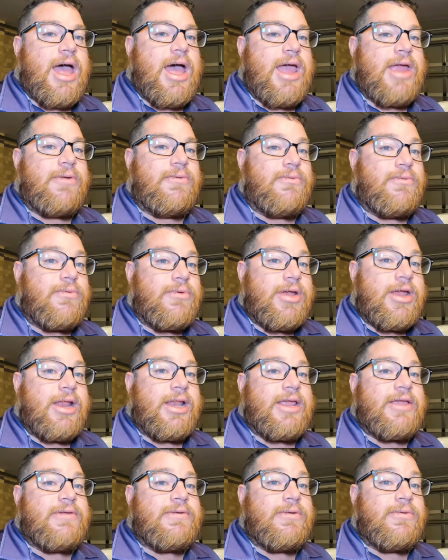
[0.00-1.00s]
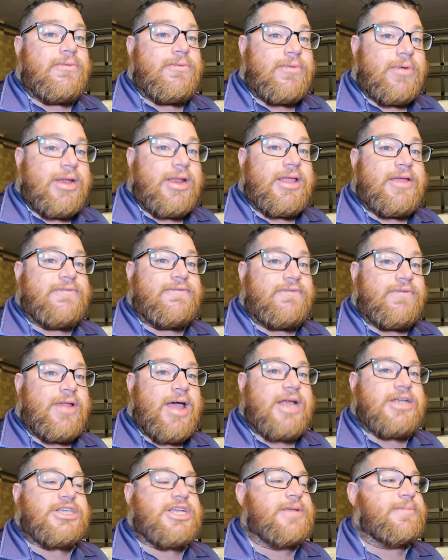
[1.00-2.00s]
a really
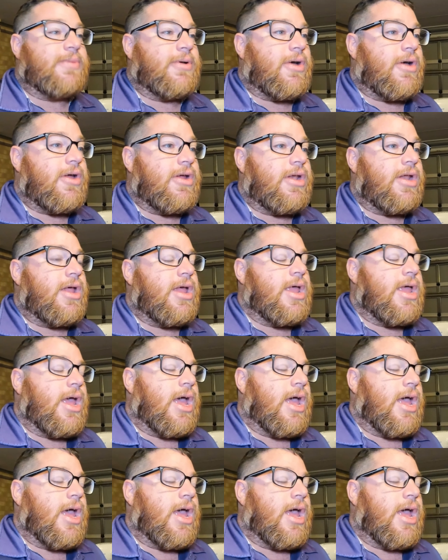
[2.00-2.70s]
flashy boat.